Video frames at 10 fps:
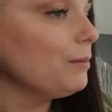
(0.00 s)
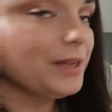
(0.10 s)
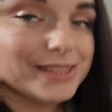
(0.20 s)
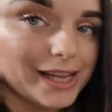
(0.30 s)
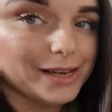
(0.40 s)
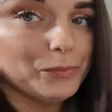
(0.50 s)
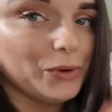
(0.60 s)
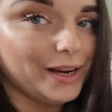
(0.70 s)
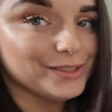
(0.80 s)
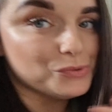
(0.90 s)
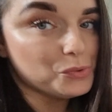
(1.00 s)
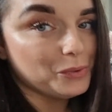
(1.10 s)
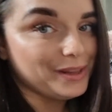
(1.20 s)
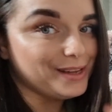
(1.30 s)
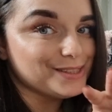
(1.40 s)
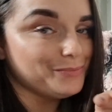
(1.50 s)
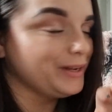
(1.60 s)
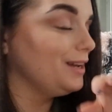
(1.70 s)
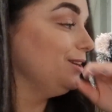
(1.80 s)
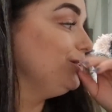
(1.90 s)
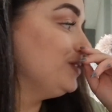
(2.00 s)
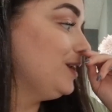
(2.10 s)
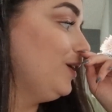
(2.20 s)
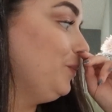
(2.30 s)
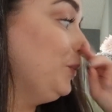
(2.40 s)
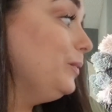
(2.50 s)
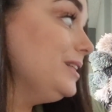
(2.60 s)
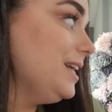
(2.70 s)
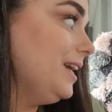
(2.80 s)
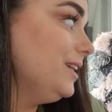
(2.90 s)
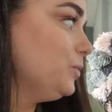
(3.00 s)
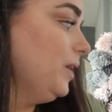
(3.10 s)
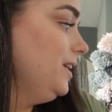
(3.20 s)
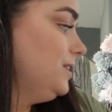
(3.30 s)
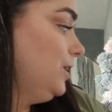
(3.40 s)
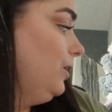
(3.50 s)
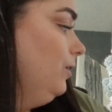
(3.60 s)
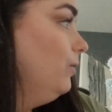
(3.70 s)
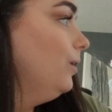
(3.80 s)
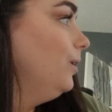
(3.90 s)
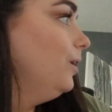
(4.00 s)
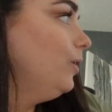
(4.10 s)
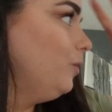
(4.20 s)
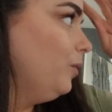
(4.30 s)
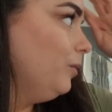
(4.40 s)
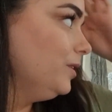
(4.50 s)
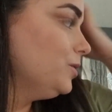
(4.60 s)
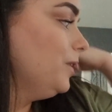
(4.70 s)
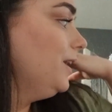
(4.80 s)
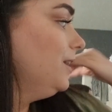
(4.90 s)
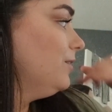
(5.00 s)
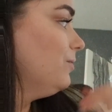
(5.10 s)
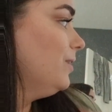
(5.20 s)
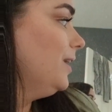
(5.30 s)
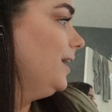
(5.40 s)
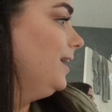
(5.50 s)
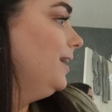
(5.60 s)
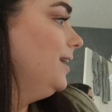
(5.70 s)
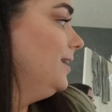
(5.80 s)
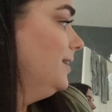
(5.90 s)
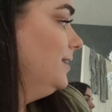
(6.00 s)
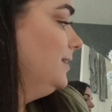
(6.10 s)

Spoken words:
I'm excited, but I don't know whether that's something I'll use a lot, but we'll see. 22. We want 23.